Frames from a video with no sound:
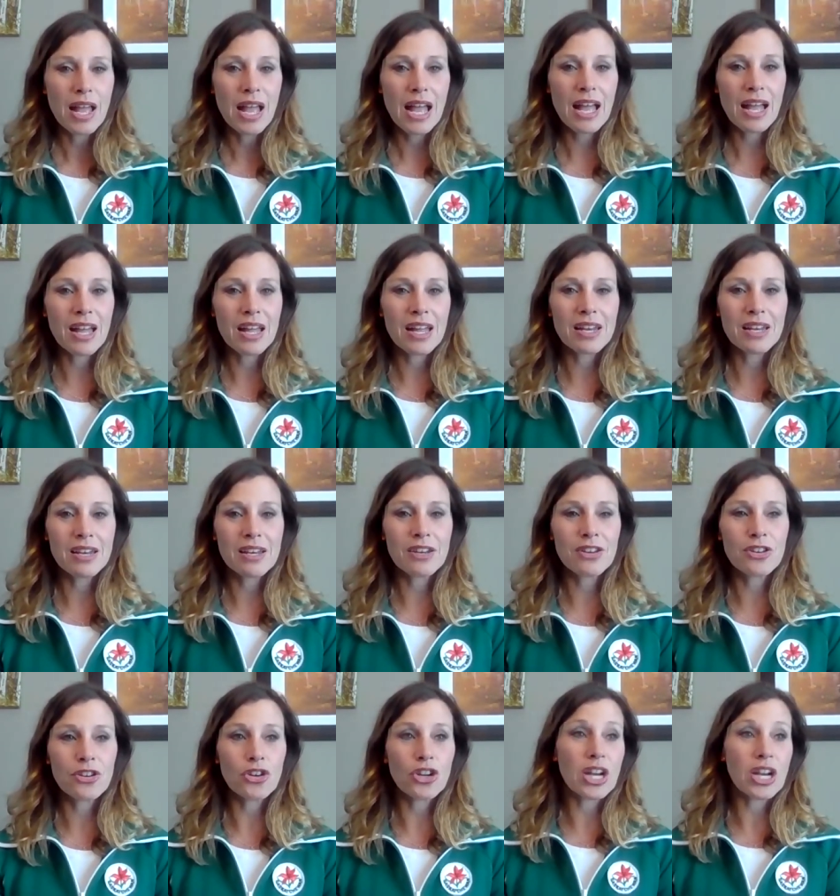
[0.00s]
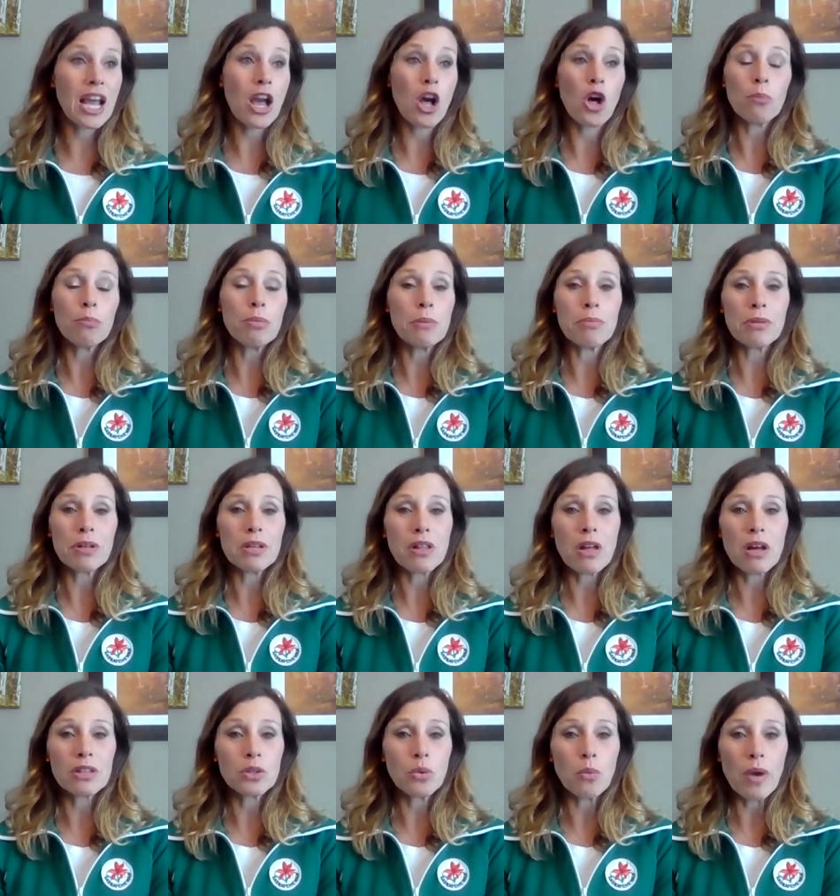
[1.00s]
and you're going to help people
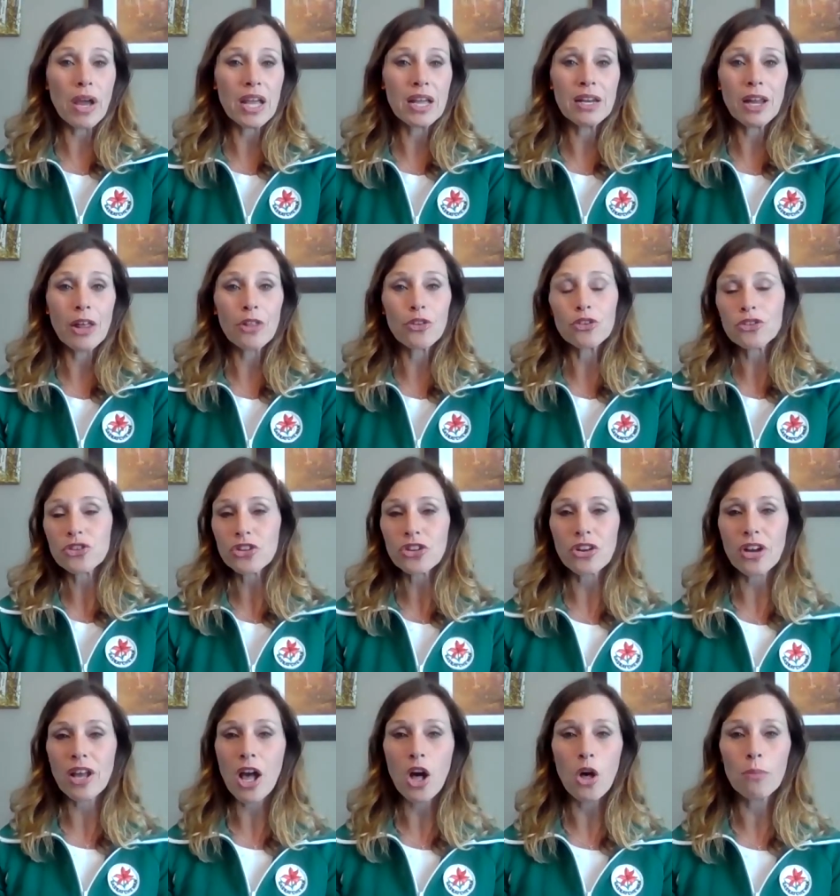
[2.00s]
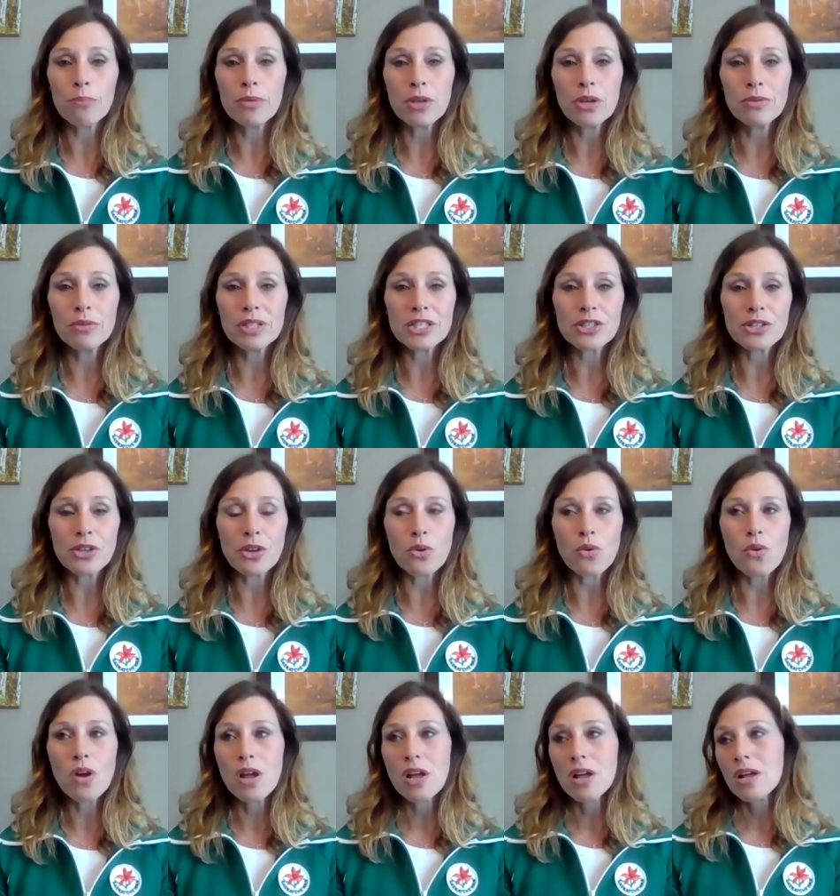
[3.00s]
along the way, and others are going to help you. And
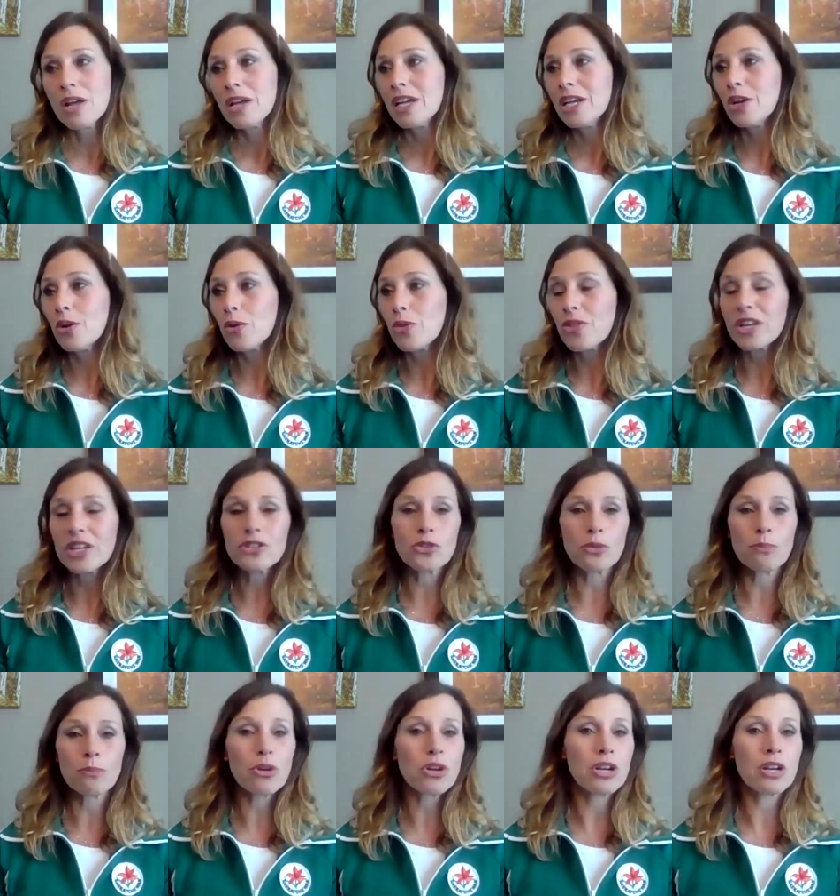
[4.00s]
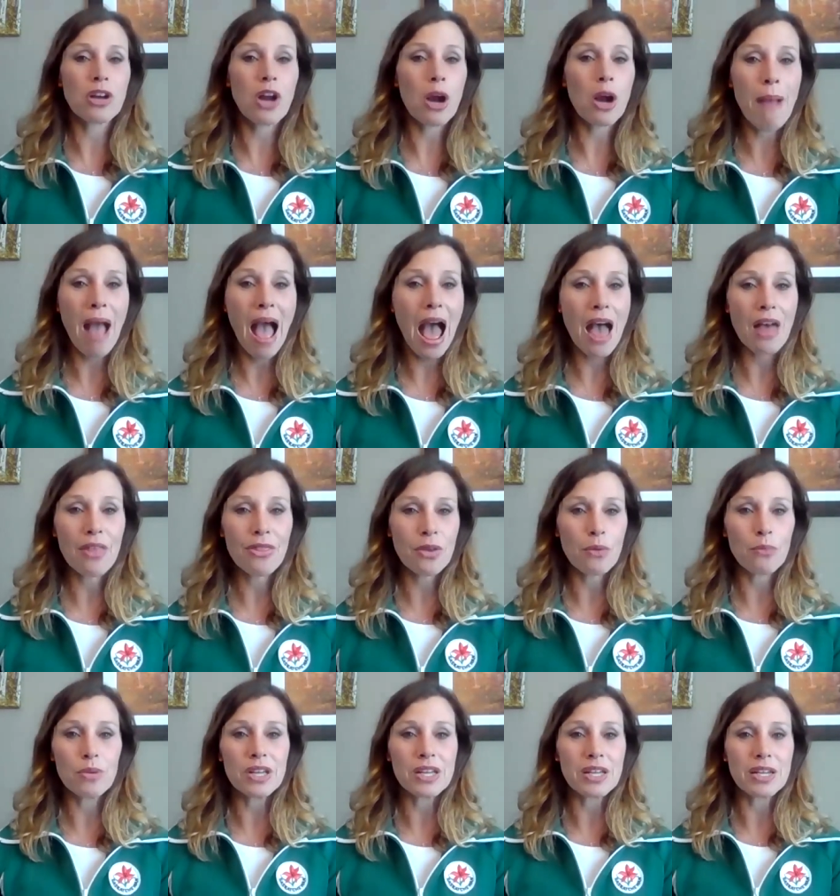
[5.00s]
so, things are put in our path
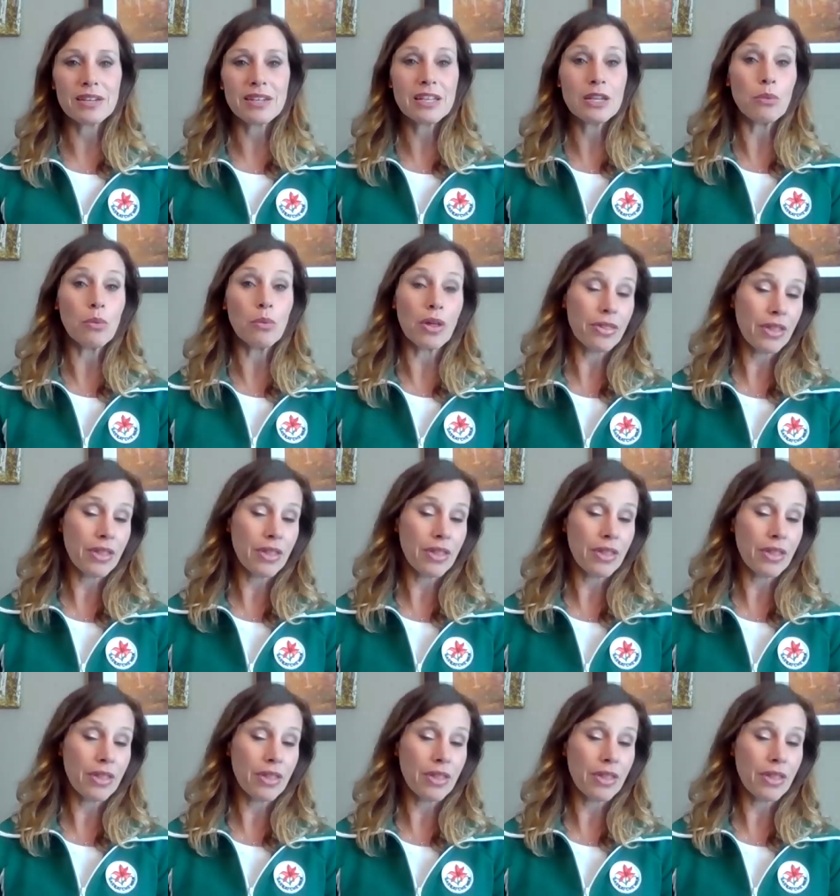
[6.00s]
that we can deal with.